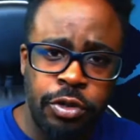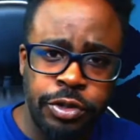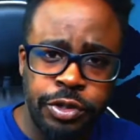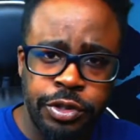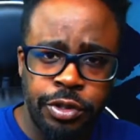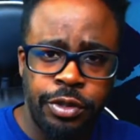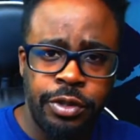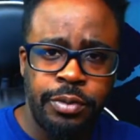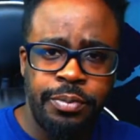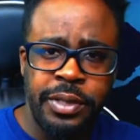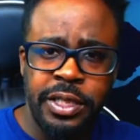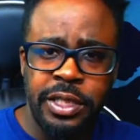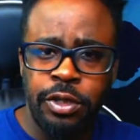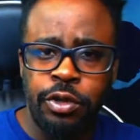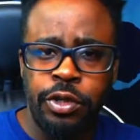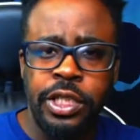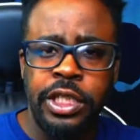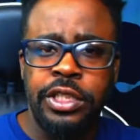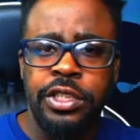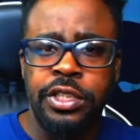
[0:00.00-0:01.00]
So it'll be a
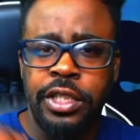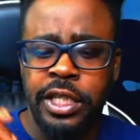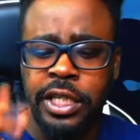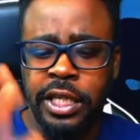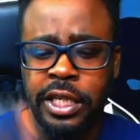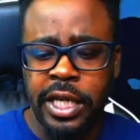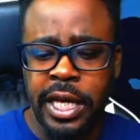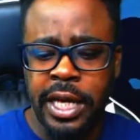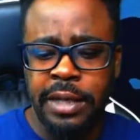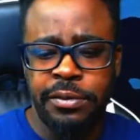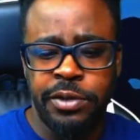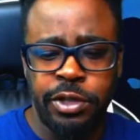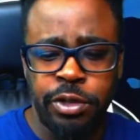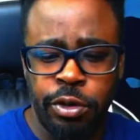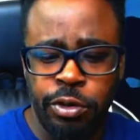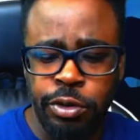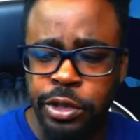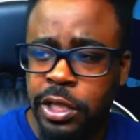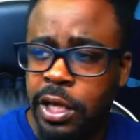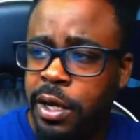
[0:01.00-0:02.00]
little easier to get games
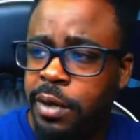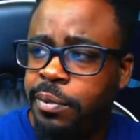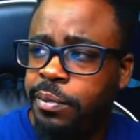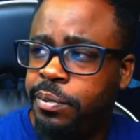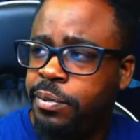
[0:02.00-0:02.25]
loaded up